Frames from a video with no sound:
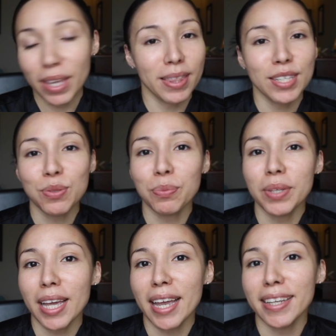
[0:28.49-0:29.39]
this will
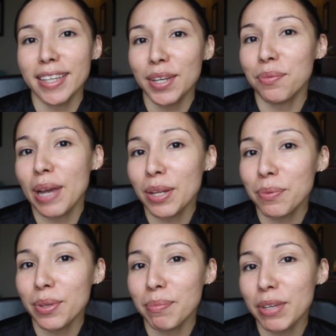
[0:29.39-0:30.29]
be a get ready
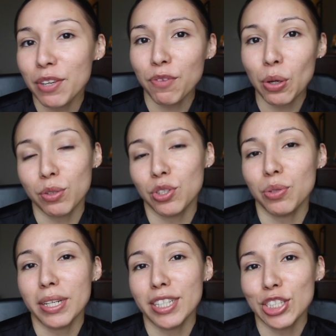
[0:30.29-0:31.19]
with me photo
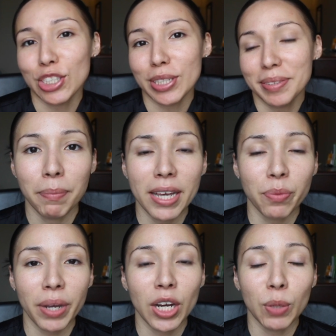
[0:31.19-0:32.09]
shoot edition. By the
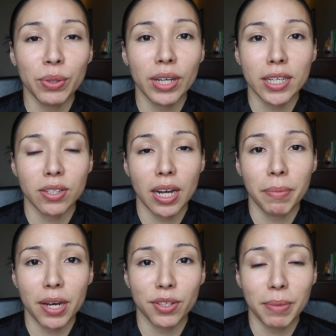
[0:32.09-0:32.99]
way, I hope you guys are not
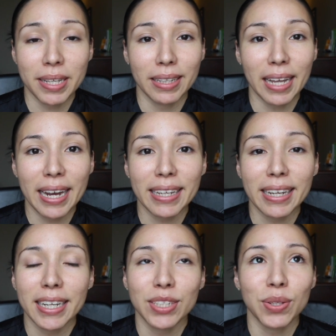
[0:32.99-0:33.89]
bothered by the
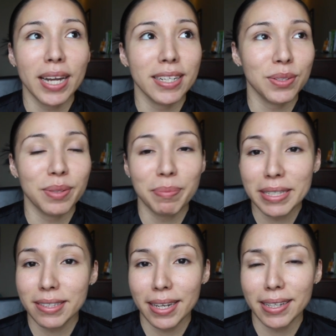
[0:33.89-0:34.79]
lighting. I tried to do the
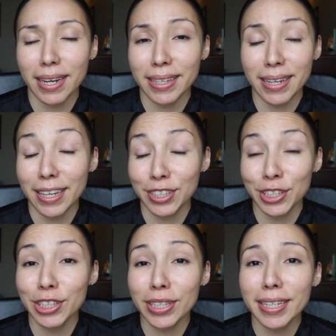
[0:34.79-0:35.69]
best lighting I
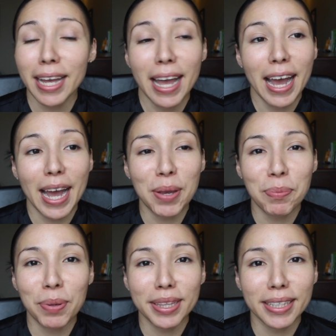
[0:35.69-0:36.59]
could. I
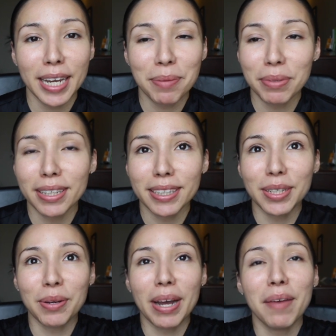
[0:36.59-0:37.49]
put the camera,
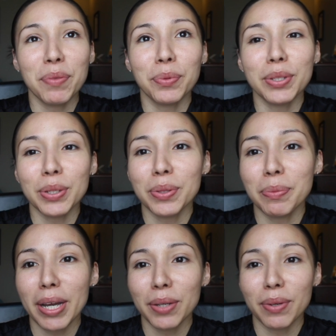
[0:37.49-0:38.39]
you know, I have the window in the
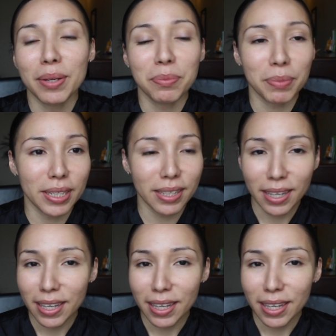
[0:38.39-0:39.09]
background, but